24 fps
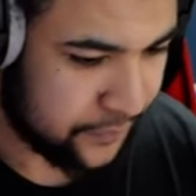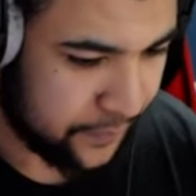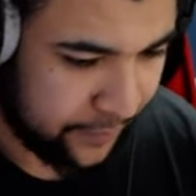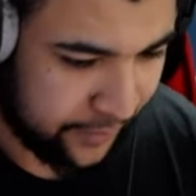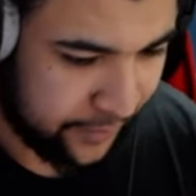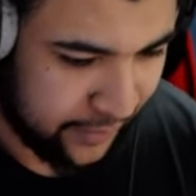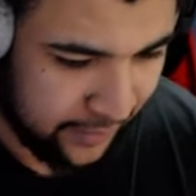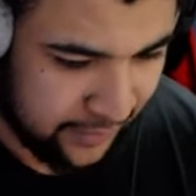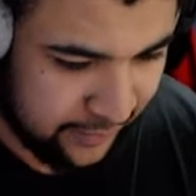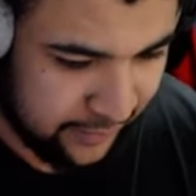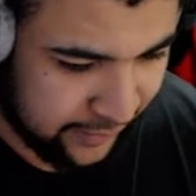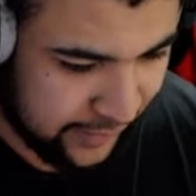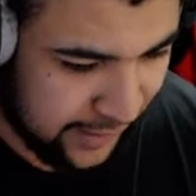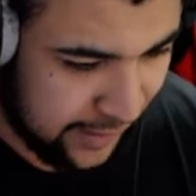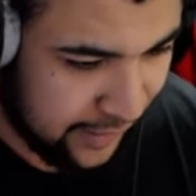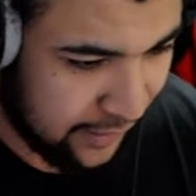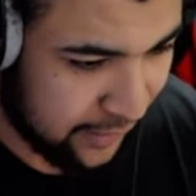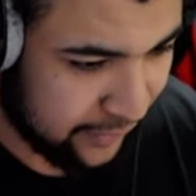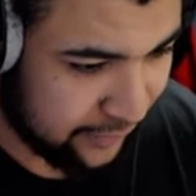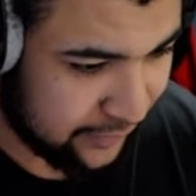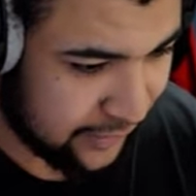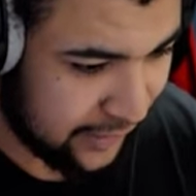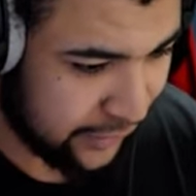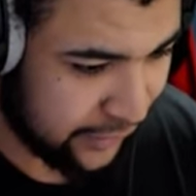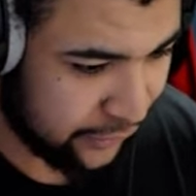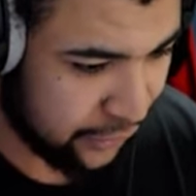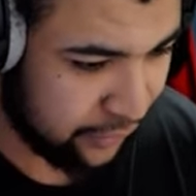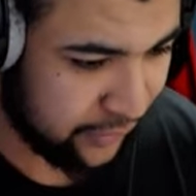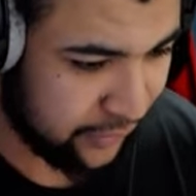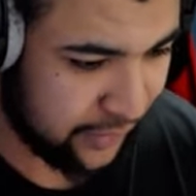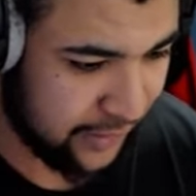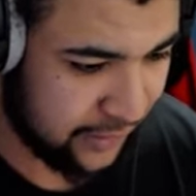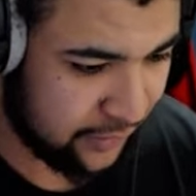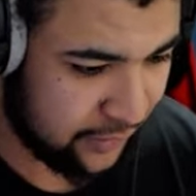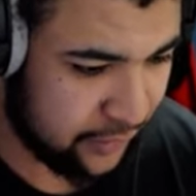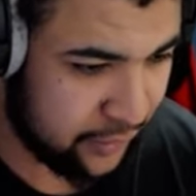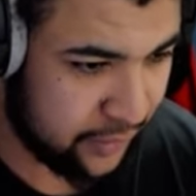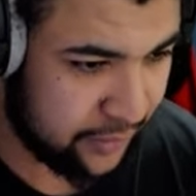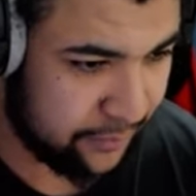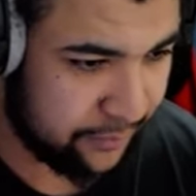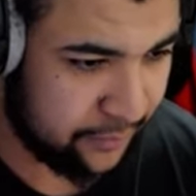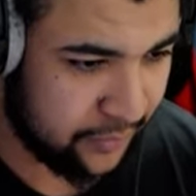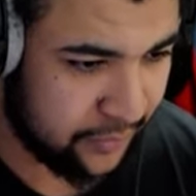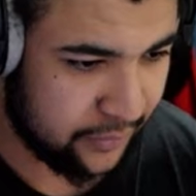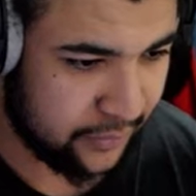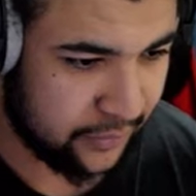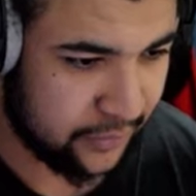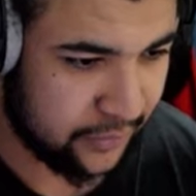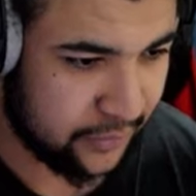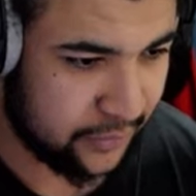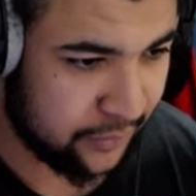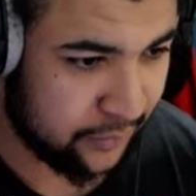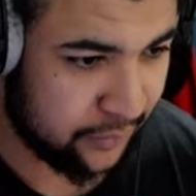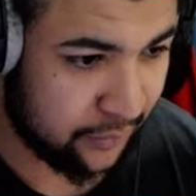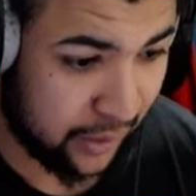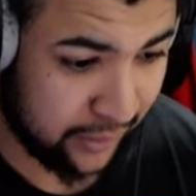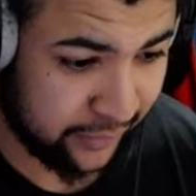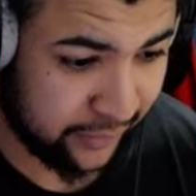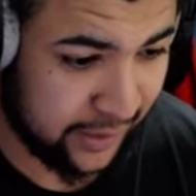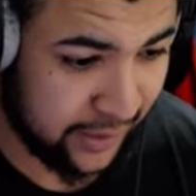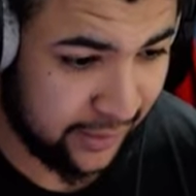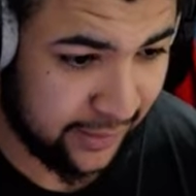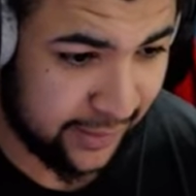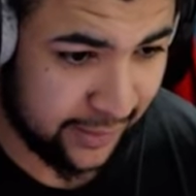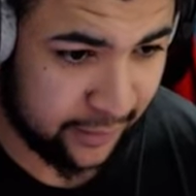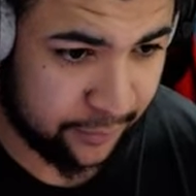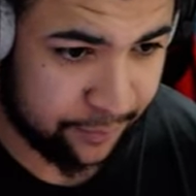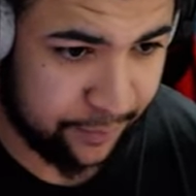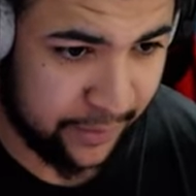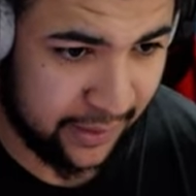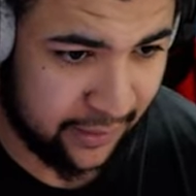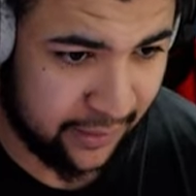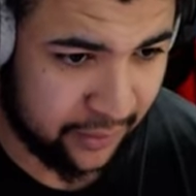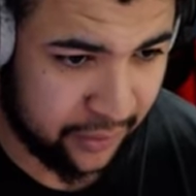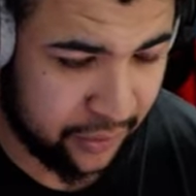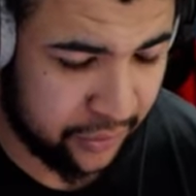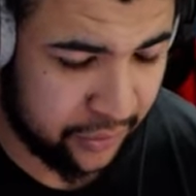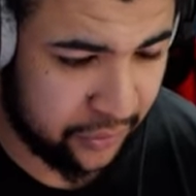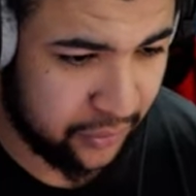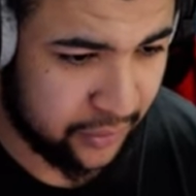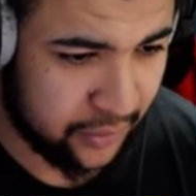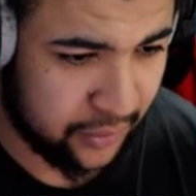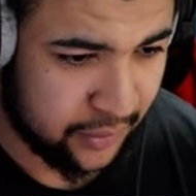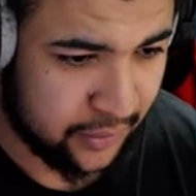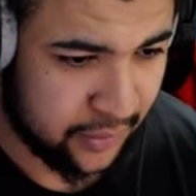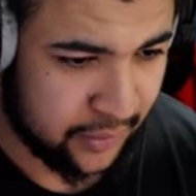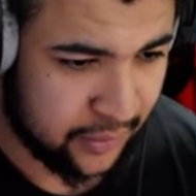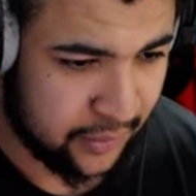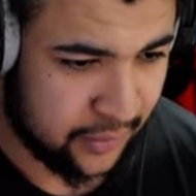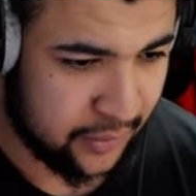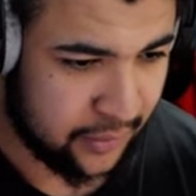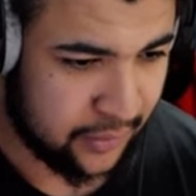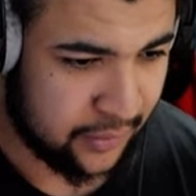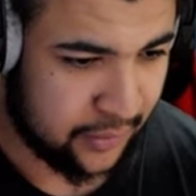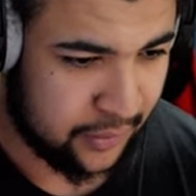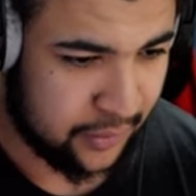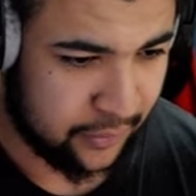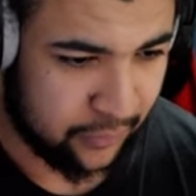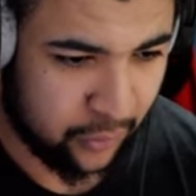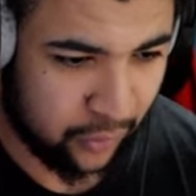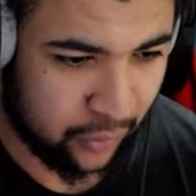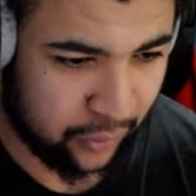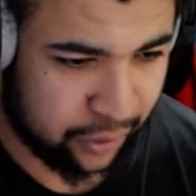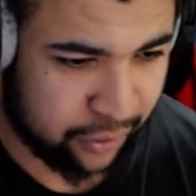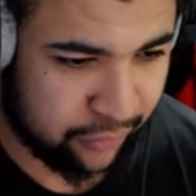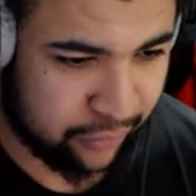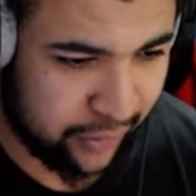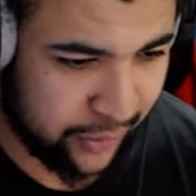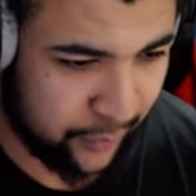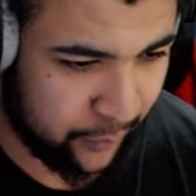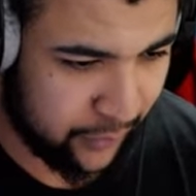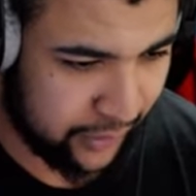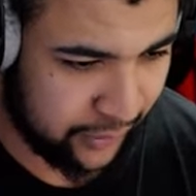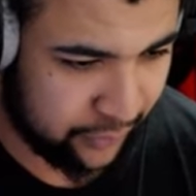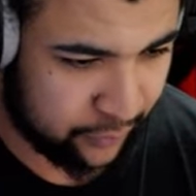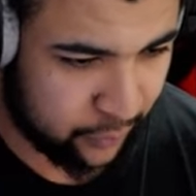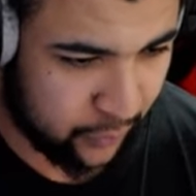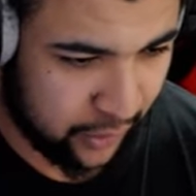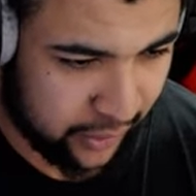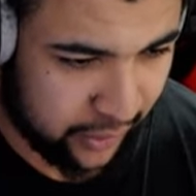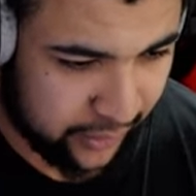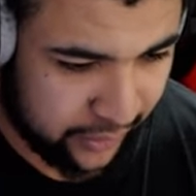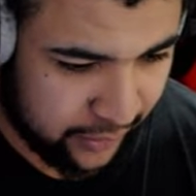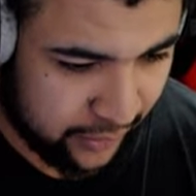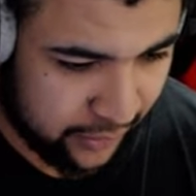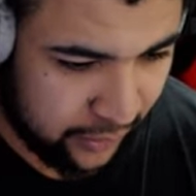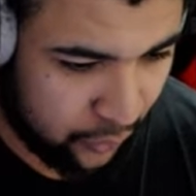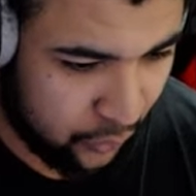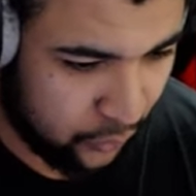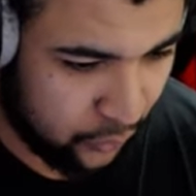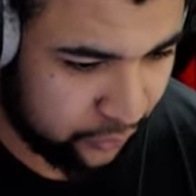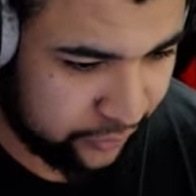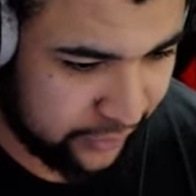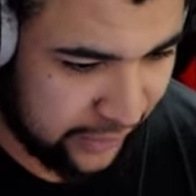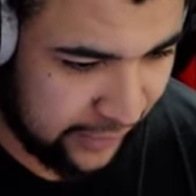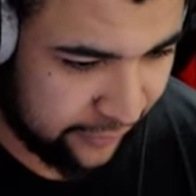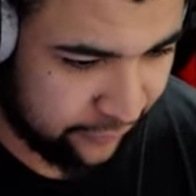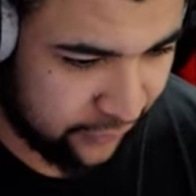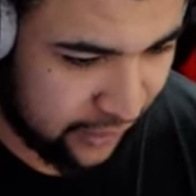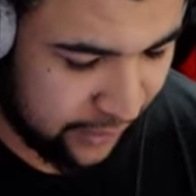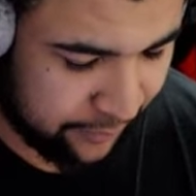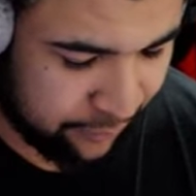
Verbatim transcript: Because again, like I said, I don't need them. I'll take the X P though. Got three weeks worth all saved up